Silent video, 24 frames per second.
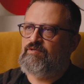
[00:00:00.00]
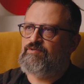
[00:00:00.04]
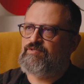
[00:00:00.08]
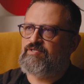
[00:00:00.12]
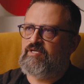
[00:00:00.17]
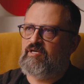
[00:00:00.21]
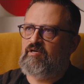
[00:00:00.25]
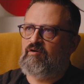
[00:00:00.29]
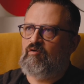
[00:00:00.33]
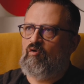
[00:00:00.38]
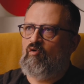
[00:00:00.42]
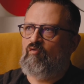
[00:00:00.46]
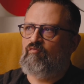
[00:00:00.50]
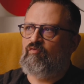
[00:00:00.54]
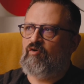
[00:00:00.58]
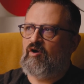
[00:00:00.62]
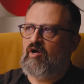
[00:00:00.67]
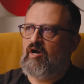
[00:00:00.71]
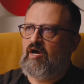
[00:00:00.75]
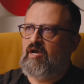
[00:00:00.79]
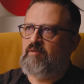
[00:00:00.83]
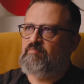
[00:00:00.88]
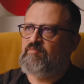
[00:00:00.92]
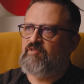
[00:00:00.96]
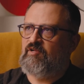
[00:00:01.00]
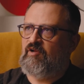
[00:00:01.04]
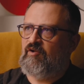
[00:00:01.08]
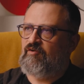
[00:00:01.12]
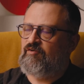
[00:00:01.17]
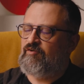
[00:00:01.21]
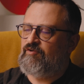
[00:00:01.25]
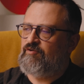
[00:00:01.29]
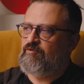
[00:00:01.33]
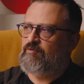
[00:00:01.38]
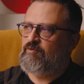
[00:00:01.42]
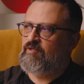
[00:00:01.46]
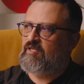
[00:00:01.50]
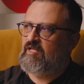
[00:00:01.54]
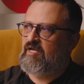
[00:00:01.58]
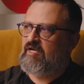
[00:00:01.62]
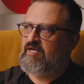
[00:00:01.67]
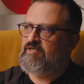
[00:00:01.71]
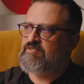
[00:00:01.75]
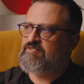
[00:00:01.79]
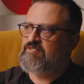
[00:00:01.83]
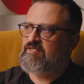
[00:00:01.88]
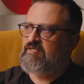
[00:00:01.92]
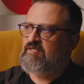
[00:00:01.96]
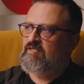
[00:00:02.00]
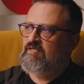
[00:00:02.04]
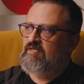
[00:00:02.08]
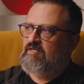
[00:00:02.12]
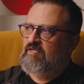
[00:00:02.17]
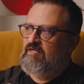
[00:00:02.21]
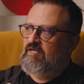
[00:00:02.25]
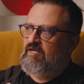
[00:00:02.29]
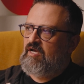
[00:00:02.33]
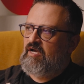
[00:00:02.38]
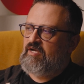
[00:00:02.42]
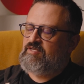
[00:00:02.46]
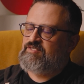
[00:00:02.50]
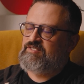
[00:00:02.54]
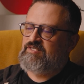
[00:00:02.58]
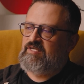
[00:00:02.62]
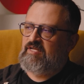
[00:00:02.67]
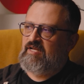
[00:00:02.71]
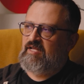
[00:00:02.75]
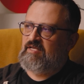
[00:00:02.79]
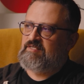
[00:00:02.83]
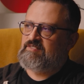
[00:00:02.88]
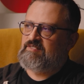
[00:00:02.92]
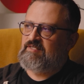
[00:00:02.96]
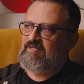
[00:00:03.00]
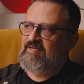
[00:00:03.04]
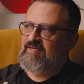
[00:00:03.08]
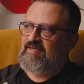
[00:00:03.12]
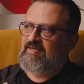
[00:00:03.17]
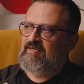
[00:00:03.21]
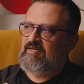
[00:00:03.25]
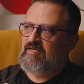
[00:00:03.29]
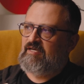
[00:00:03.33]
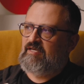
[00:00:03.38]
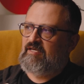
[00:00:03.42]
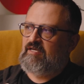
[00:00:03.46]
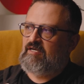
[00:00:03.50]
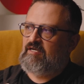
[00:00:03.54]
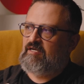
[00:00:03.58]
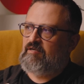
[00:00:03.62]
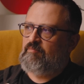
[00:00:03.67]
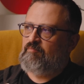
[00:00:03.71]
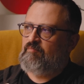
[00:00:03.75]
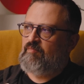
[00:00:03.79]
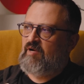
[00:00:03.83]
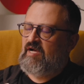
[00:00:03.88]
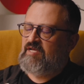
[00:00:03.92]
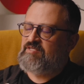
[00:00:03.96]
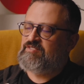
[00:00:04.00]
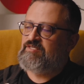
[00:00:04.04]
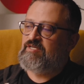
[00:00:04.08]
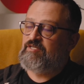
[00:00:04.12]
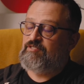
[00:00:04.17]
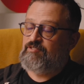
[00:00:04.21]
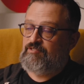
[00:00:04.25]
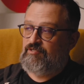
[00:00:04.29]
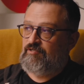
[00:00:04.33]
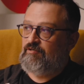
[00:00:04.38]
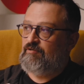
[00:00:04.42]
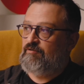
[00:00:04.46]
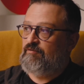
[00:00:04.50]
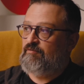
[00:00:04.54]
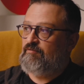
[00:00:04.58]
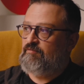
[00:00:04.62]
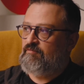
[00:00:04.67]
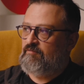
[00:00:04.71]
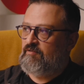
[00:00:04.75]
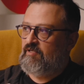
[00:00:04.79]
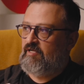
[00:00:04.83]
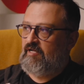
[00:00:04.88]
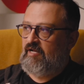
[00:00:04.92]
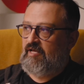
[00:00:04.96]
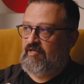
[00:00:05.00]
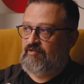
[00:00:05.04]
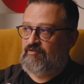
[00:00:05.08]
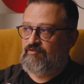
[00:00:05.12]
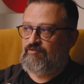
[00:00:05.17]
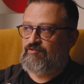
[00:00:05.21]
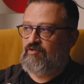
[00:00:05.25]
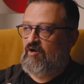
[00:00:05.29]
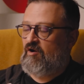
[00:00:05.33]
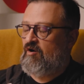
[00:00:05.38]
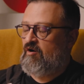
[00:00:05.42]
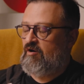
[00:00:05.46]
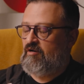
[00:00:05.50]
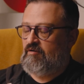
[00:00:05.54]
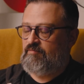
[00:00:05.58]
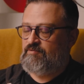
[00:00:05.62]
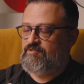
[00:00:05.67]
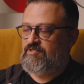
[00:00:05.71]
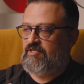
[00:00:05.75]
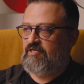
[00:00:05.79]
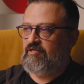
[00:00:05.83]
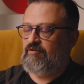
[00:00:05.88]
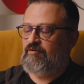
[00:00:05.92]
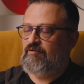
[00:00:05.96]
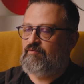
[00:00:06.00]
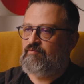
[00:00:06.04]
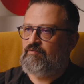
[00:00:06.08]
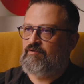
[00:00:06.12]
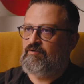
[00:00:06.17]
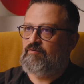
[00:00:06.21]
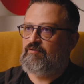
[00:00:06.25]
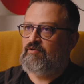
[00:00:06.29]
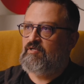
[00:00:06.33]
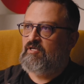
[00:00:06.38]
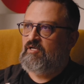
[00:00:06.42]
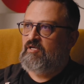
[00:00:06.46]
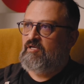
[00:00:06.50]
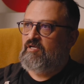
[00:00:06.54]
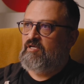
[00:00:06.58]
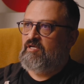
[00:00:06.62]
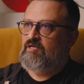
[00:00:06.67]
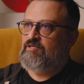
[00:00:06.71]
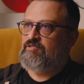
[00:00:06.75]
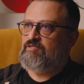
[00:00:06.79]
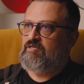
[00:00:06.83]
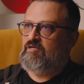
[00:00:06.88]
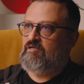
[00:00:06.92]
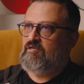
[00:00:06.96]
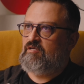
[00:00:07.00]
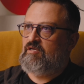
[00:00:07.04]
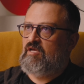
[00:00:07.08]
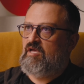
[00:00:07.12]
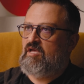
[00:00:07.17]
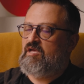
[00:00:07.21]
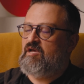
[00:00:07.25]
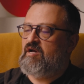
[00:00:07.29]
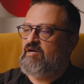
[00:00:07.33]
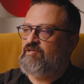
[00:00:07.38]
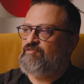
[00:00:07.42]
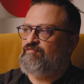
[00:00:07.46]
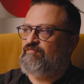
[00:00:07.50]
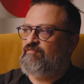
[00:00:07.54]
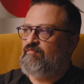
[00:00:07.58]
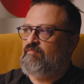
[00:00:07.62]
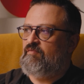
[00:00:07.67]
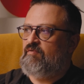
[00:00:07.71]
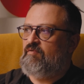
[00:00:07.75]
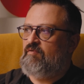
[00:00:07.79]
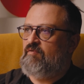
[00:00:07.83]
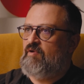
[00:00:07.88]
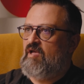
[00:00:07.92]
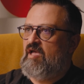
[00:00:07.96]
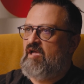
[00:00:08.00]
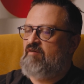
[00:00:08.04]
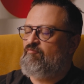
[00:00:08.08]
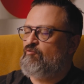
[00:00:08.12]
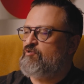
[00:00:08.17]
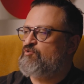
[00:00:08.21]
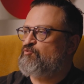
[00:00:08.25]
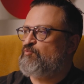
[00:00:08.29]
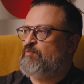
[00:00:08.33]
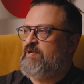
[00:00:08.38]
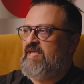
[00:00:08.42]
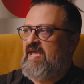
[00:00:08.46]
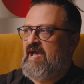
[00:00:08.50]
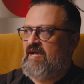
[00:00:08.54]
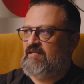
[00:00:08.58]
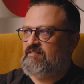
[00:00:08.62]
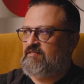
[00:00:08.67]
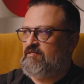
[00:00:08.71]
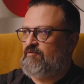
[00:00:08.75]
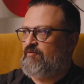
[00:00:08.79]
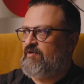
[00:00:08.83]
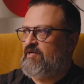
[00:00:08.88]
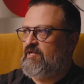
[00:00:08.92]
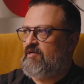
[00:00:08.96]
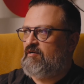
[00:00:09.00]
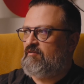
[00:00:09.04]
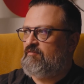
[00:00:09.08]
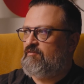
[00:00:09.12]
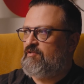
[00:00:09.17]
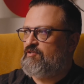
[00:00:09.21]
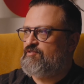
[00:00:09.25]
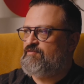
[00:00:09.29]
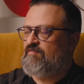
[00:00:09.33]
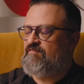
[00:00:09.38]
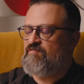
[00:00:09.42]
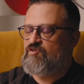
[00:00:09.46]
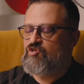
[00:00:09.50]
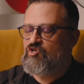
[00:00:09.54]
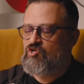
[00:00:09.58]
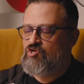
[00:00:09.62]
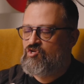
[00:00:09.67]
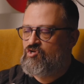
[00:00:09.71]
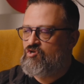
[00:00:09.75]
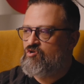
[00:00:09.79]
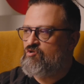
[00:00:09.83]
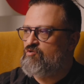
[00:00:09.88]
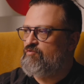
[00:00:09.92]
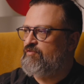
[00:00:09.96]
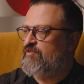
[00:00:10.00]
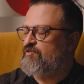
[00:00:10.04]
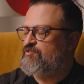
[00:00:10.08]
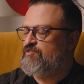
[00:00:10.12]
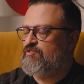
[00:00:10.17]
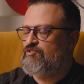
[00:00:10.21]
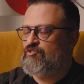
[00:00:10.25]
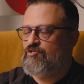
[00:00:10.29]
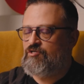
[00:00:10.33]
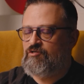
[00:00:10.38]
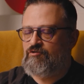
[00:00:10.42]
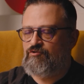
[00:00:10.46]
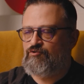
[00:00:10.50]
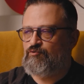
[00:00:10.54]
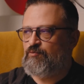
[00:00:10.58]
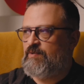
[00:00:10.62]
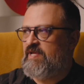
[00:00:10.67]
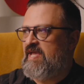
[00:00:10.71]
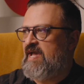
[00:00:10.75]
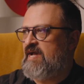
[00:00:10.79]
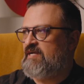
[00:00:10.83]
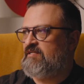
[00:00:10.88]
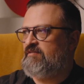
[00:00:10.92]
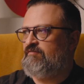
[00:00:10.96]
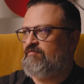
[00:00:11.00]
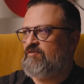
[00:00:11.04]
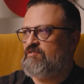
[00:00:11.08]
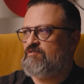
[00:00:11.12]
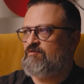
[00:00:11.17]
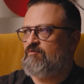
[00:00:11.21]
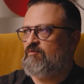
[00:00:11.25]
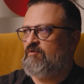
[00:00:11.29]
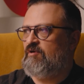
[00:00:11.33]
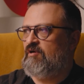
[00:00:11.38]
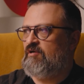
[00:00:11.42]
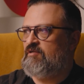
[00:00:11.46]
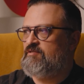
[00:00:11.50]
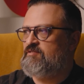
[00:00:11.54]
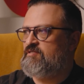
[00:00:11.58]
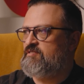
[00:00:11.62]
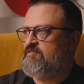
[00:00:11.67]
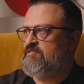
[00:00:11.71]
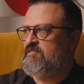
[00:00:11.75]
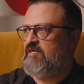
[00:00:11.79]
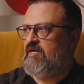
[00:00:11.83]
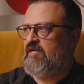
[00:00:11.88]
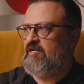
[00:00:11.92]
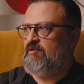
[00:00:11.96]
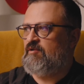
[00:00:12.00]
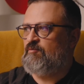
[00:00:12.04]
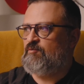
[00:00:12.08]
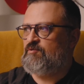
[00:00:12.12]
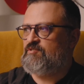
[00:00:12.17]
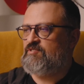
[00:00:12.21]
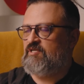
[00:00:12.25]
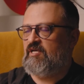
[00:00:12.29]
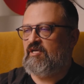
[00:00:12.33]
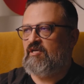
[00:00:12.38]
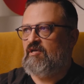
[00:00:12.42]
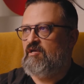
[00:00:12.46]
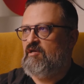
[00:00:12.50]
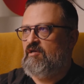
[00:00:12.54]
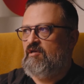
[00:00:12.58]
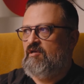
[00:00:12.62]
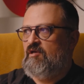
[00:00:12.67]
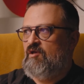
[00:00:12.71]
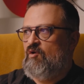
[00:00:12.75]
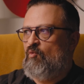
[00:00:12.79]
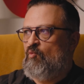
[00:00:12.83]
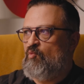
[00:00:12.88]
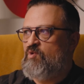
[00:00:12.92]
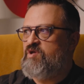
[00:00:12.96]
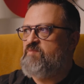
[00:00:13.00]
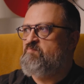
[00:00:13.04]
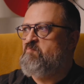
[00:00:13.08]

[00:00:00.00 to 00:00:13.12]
you say overhyped and underutilized, I see it as like I see it too, and I 100% agree with you. Is AI's everyone's reacting right now. Yep. There's this huge reactiveness going on in society where it's like we